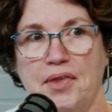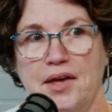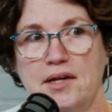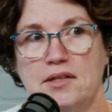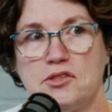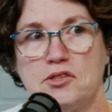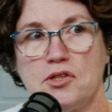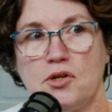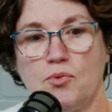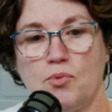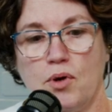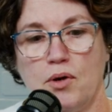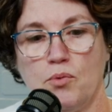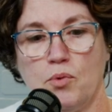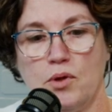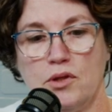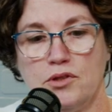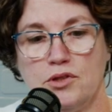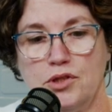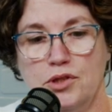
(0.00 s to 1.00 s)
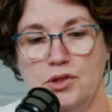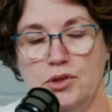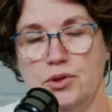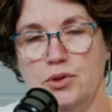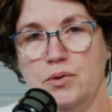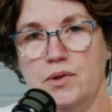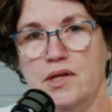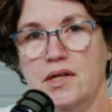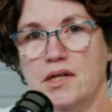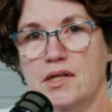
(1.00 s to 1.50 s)
And so what we'll
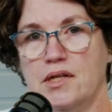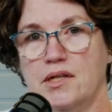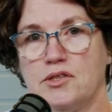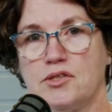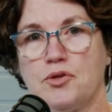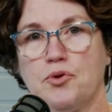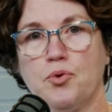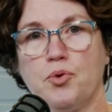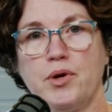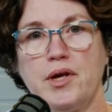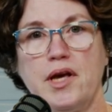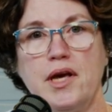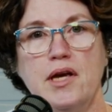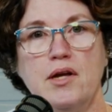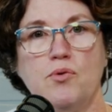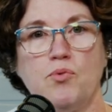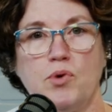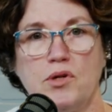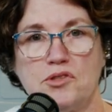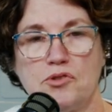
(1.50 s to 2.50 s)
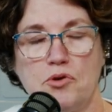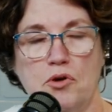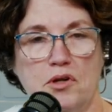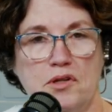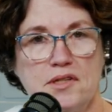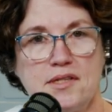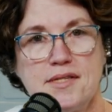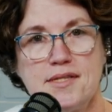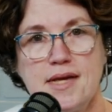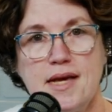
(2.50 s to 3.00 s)
do is create what's
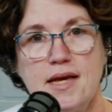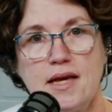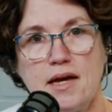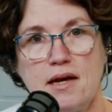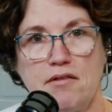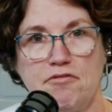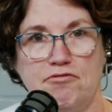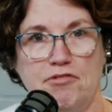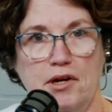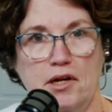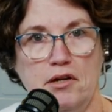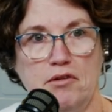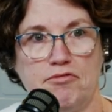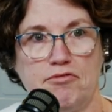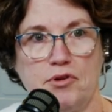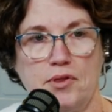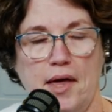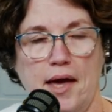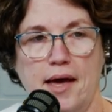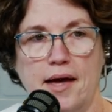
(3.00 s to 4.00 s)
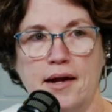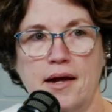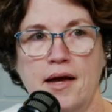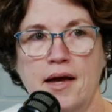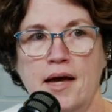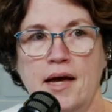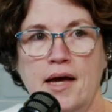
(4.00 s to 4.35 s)
called a sinking fund for that,